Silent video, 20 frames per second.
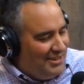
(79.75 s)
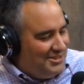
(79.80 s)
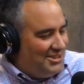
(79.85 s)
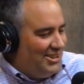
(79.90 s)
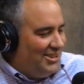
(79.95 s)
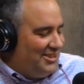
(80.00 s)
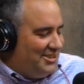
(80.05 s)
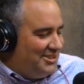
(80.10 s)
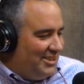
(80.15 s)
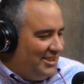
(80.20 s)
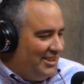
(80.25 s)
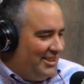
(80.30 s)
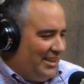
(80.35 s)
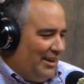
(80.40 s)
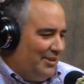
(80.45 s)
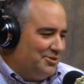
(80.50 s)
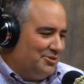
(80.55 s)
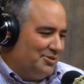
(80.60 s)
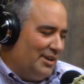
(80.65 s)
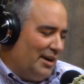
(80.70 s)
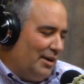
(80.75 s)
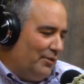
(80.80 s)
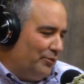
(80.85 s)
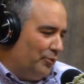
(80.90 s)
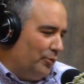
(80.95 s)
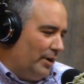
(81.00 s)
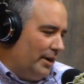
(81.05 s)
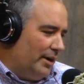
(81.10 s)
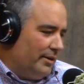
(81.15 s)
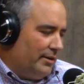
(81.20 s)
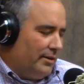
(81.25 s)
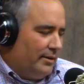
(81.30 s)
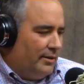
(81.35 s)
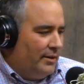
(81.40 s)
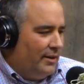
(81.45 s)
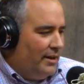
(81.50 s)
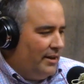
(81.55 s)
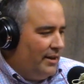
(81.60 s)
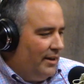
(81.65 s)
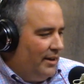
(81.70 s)
sit on the city council in Alpharetta.
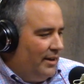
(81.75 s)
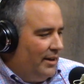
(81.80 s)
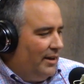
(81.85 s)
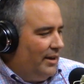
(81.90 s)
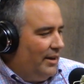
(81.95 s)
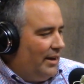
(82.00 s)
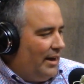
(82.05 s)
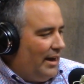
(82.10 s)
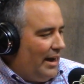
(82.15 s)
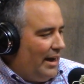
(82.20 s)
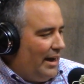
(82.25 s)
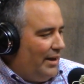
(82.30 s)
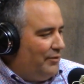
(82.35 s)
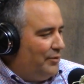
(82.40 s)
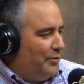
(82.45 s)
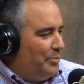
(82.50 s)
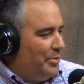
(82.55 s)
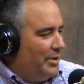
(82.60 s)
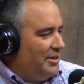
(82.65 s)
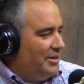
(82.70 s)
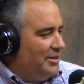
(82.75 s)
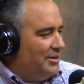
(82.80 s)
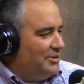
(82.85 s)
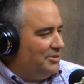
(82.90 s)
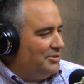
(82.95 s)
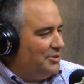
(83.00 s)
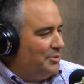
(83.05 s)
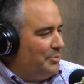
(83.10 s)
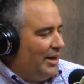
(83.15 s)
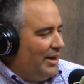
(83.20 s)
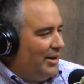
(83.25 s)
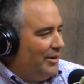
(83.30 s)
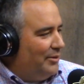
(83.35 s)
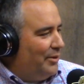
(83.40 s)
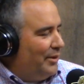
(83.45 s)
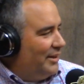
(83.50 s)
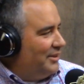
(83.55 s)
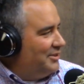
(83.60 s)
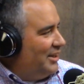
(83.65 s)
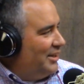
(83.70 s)
I have opinions about
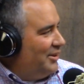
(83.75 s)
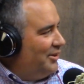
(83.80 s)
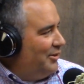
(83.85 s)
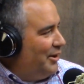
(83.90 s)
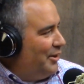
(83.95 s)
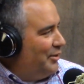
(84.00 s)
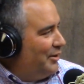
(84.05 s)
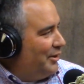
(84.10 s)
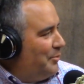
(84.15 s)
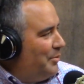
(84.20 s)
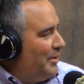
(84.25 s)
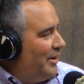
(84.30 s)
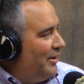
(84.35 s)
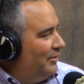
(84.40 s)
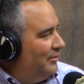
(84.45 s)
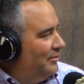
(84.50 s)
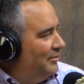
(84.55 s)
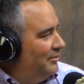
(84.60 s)
things I know nothing about.